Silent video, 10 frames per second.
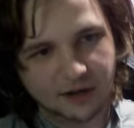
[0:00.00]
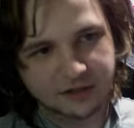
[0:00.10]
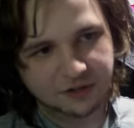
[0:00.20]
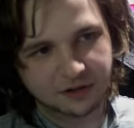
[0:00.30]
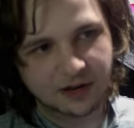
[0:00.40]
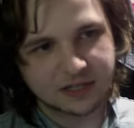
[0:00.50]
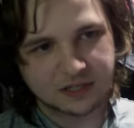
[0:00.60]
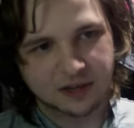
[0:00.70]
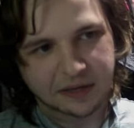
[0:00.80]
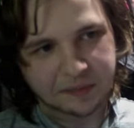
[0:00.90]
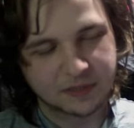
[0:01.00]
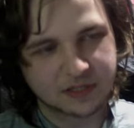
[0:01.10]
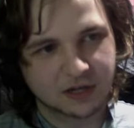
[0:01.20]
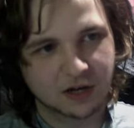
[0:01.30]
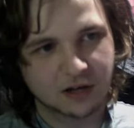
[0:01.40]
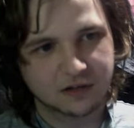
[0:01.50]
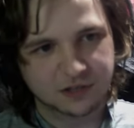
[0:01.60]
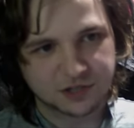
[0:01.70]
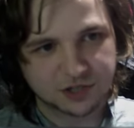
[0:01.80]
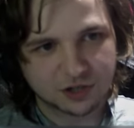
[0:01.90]
so the oh. next oh. game is called
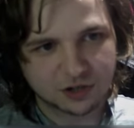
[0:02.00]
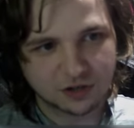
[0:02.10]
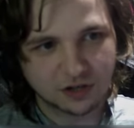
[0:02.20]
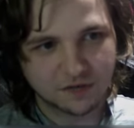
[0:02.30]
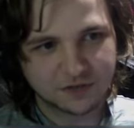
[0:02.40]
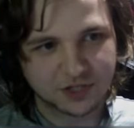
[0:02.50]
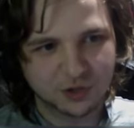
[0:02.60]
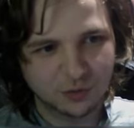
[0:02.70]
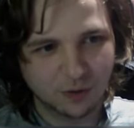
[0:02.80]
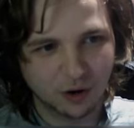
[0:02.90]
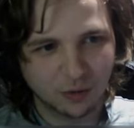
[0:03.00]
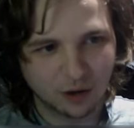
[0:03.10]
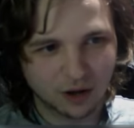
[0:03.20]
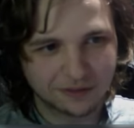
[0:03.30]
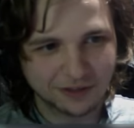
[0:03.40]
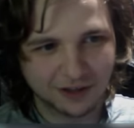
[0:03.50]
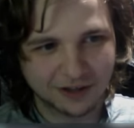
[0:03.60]
Circle of Sumo Online